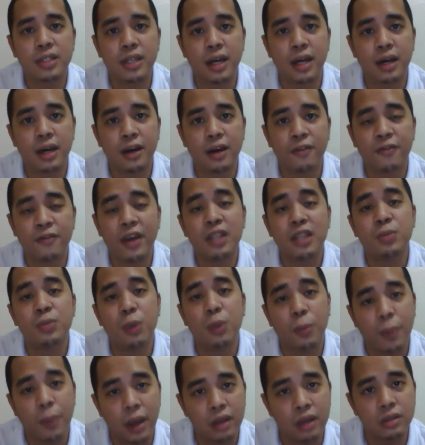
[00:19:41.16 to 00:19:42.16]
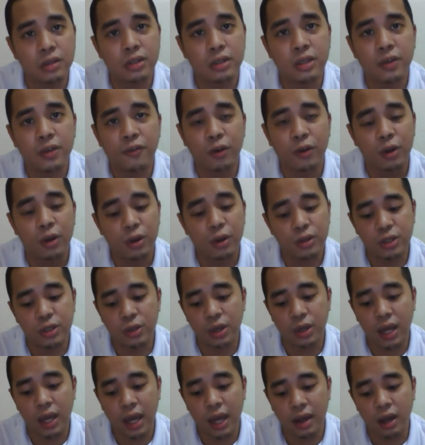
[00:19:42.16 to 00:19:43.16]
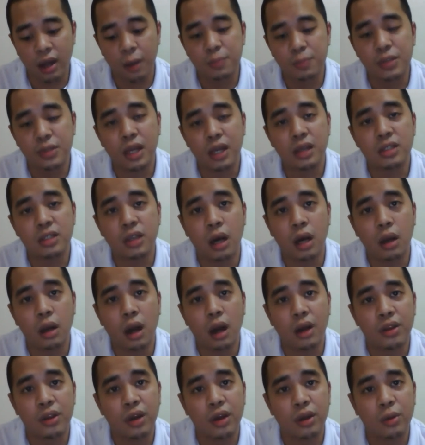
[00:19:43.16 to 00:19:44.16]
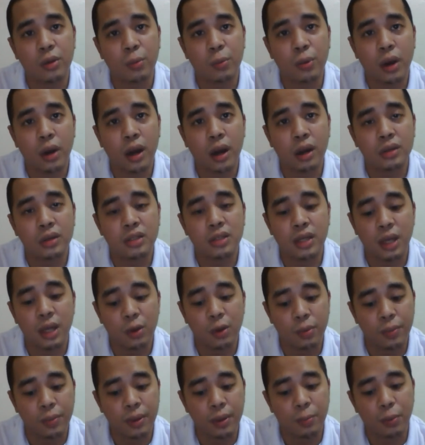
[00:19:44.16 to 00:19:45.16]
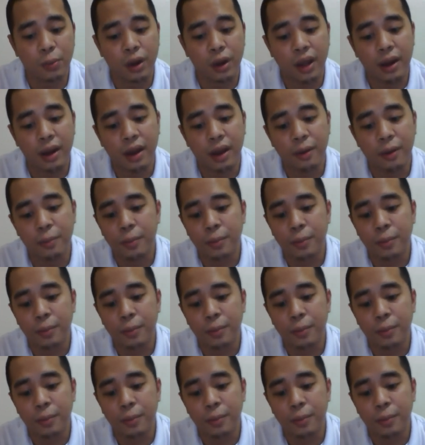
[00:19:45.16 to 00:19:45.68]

Facebook page for you to get updates on all the other products that he will be bringing in.